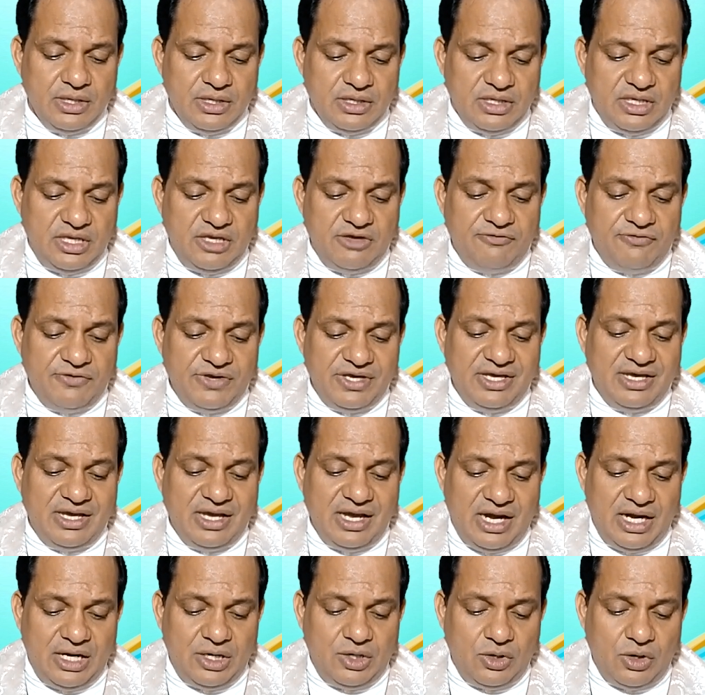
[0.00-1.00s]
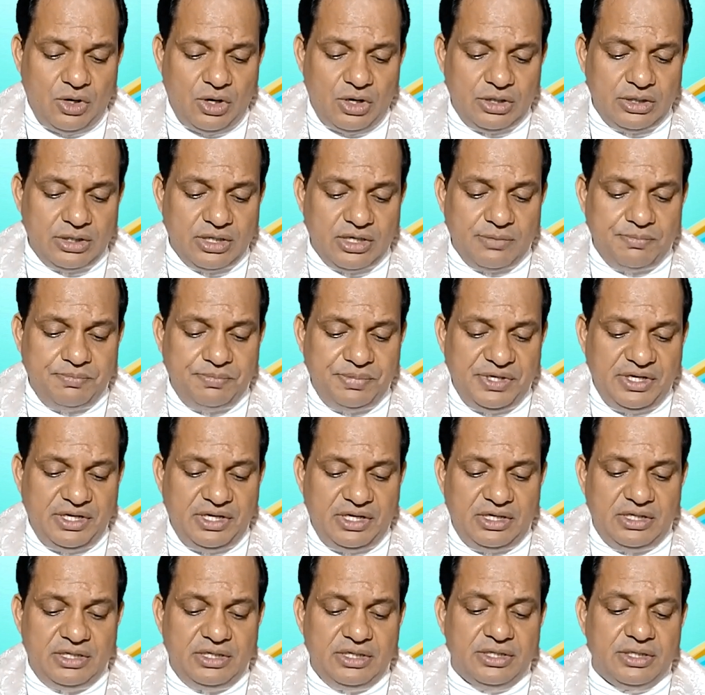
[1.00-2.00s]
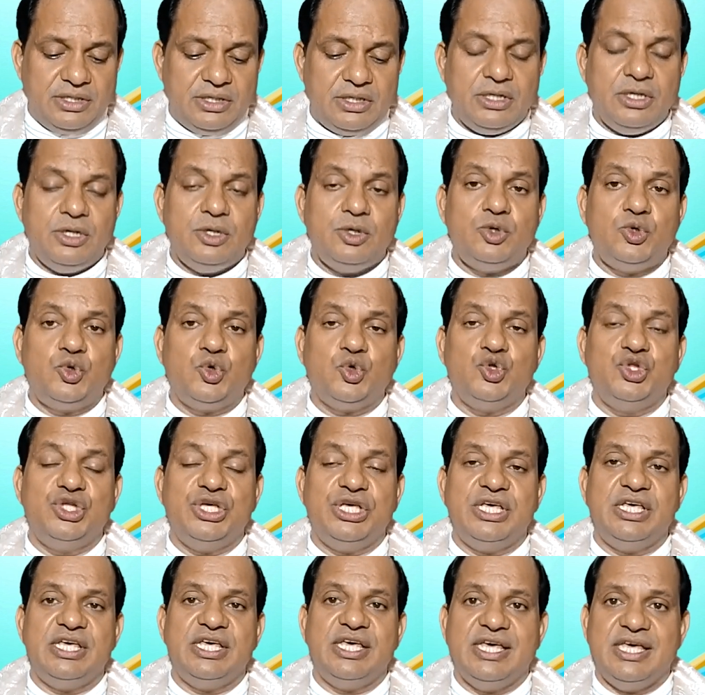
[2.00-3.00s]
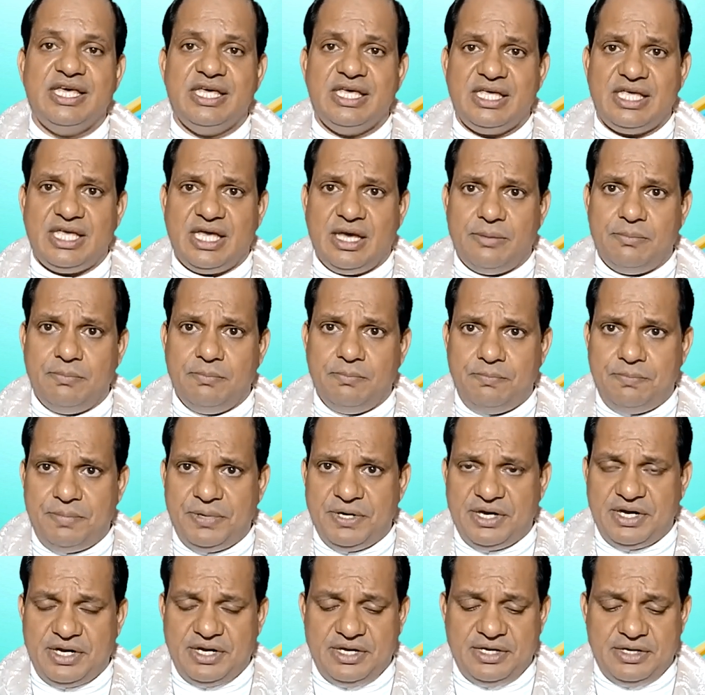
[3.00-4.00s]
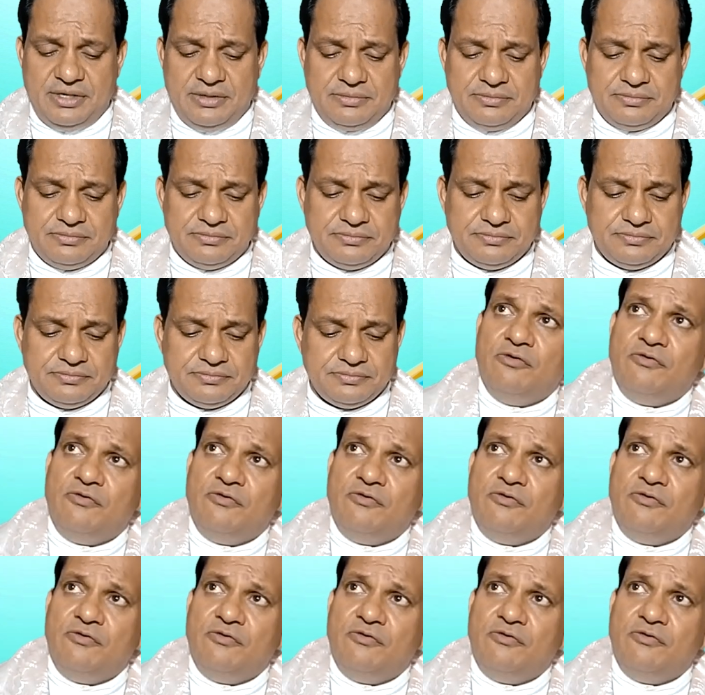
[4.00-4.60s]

if he had not appealed to the emperor.